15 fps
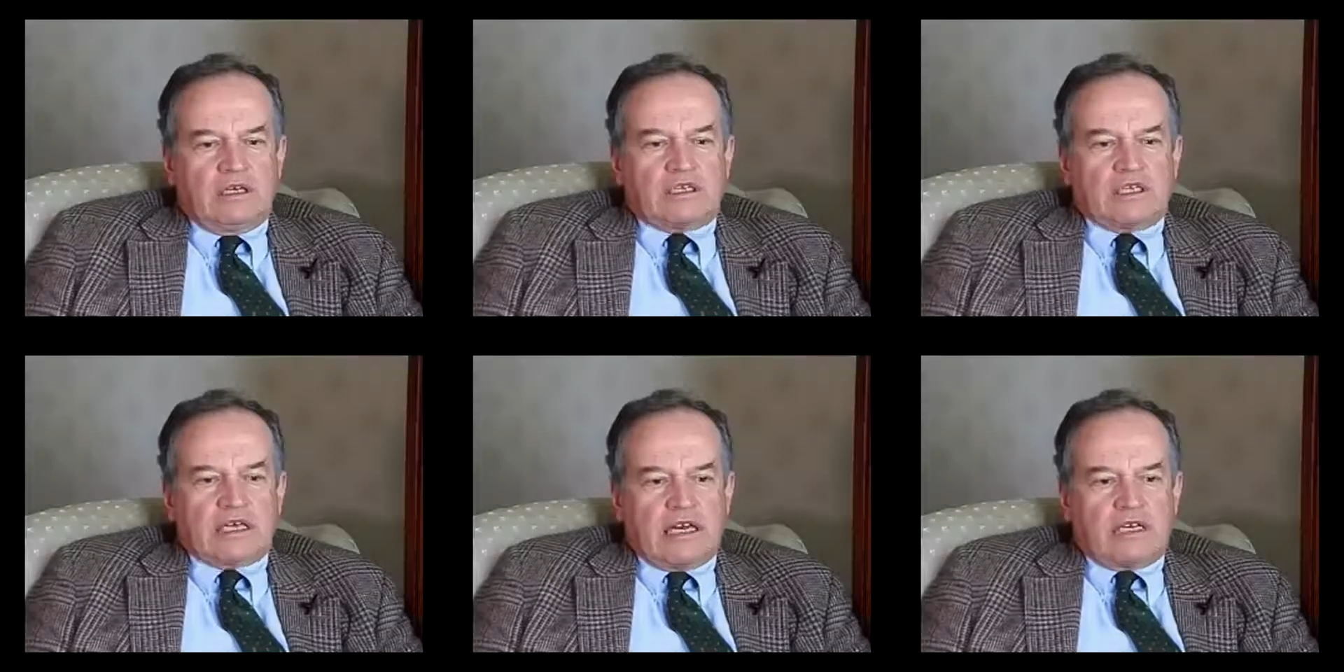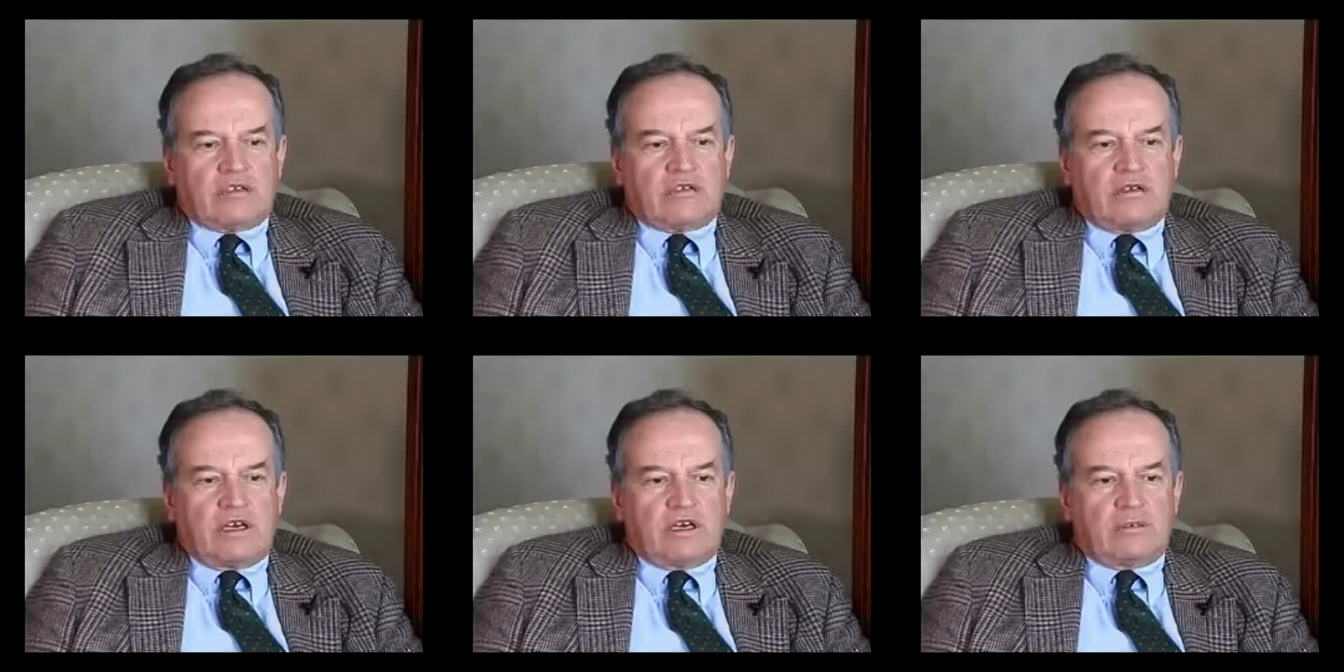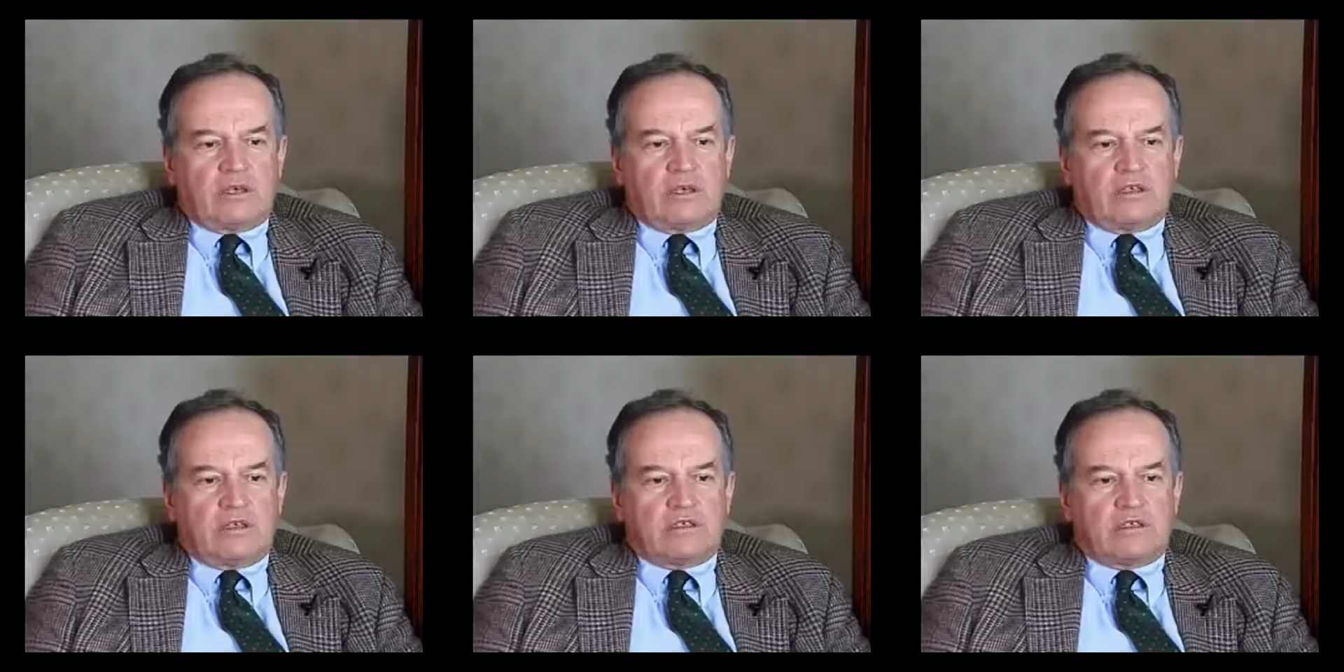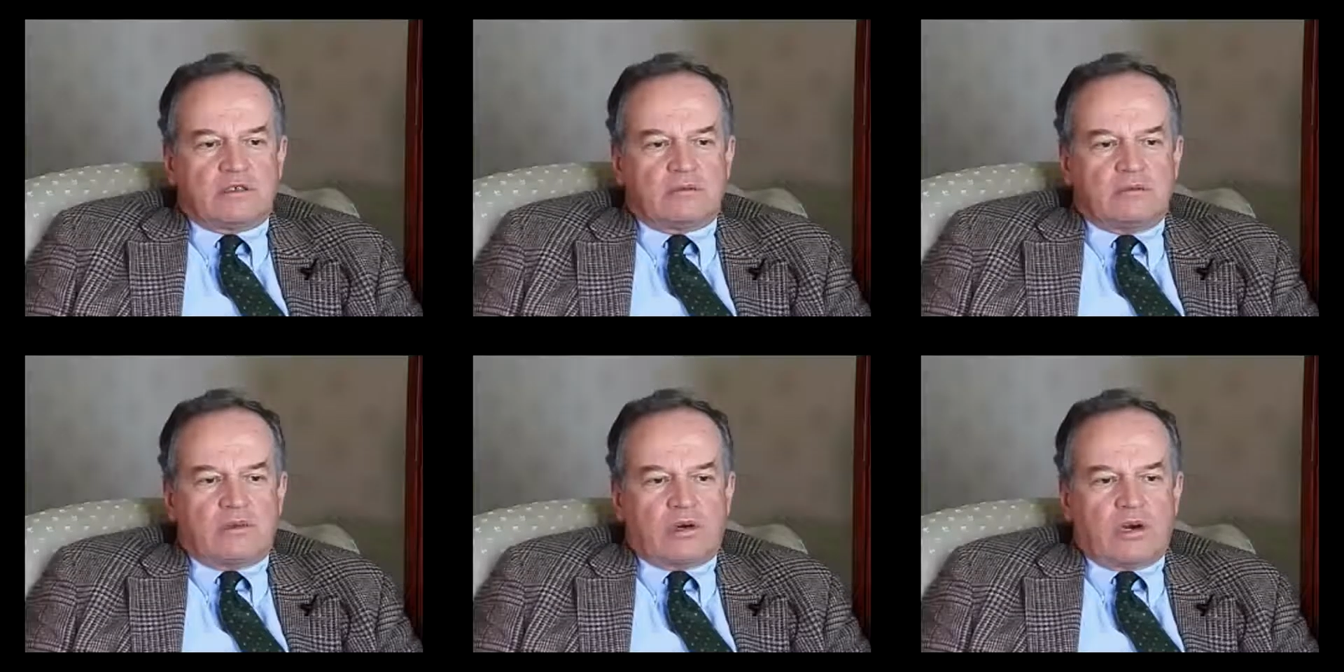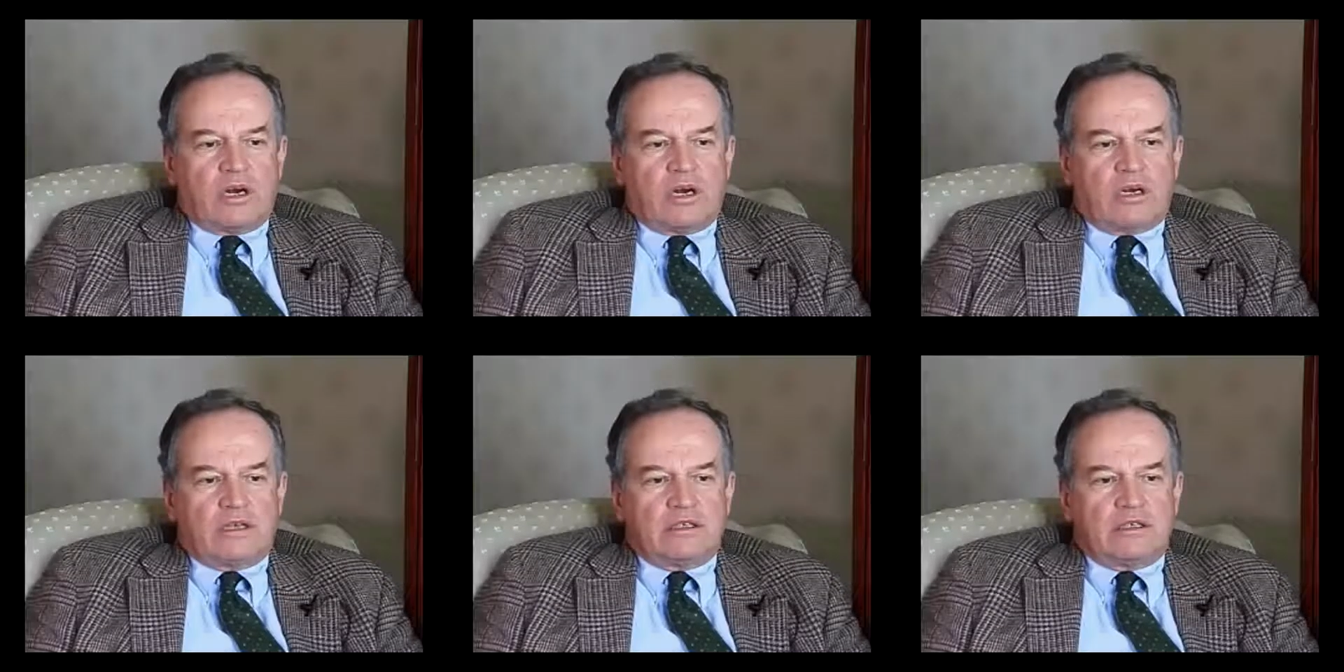satisfying, but also
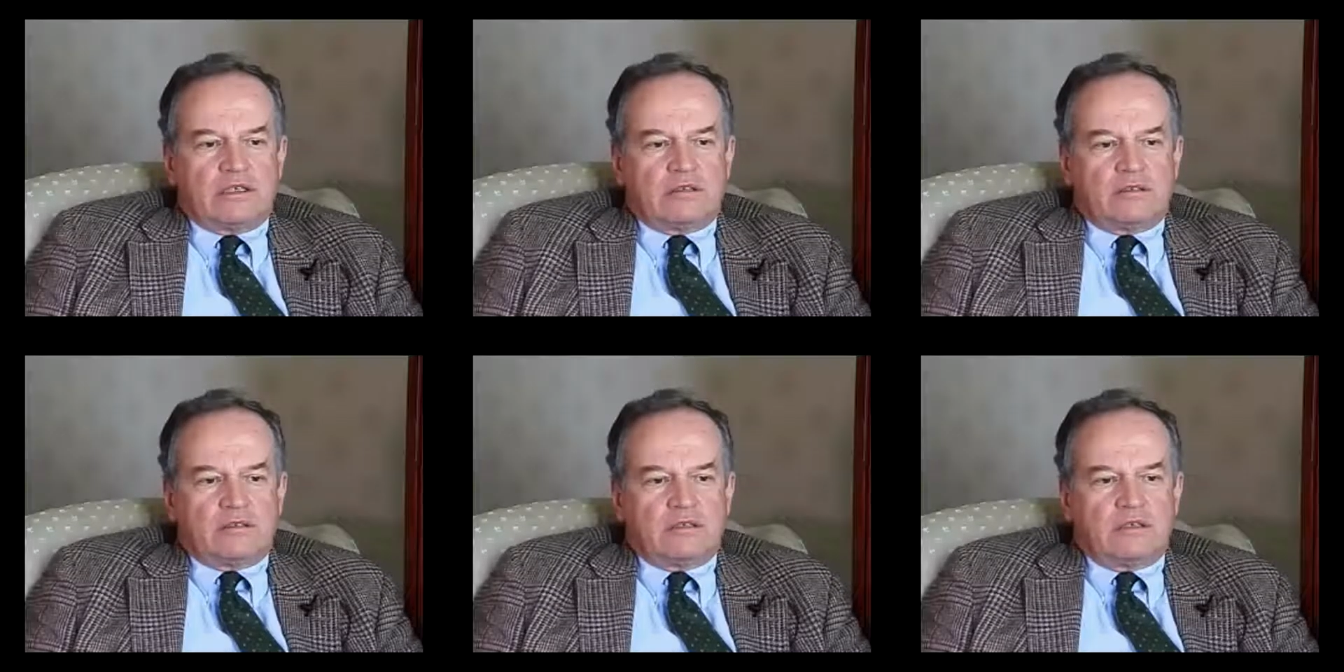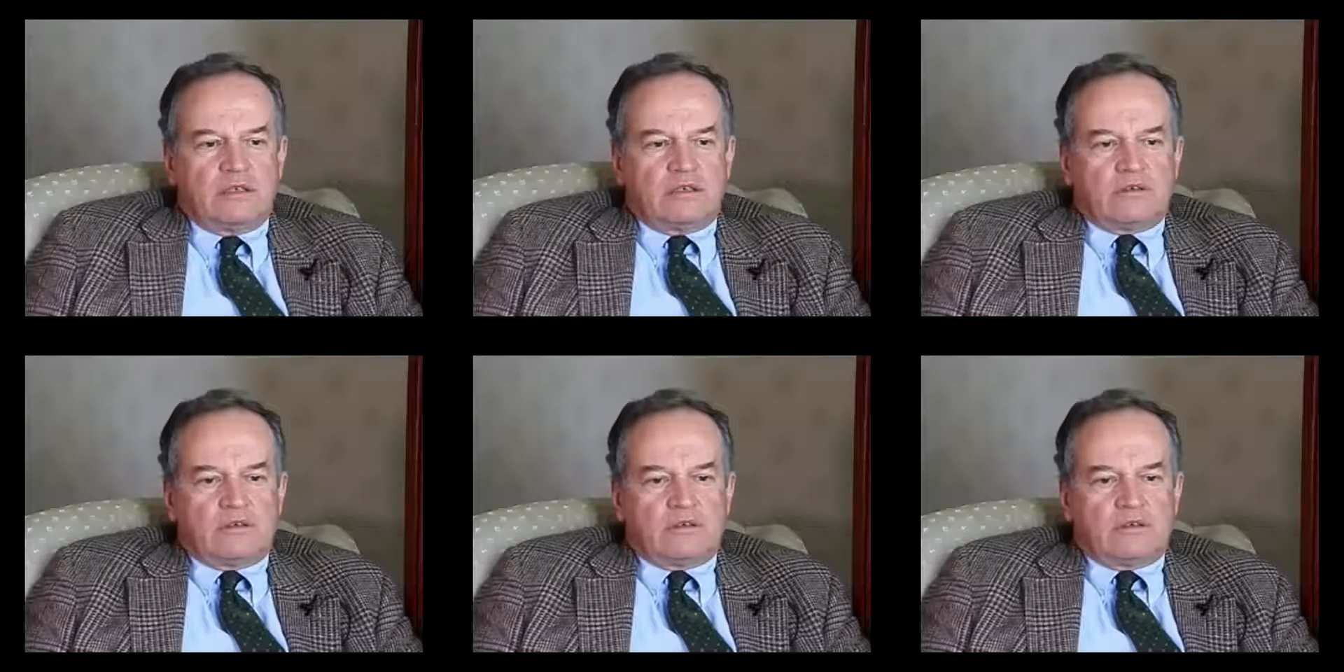broad and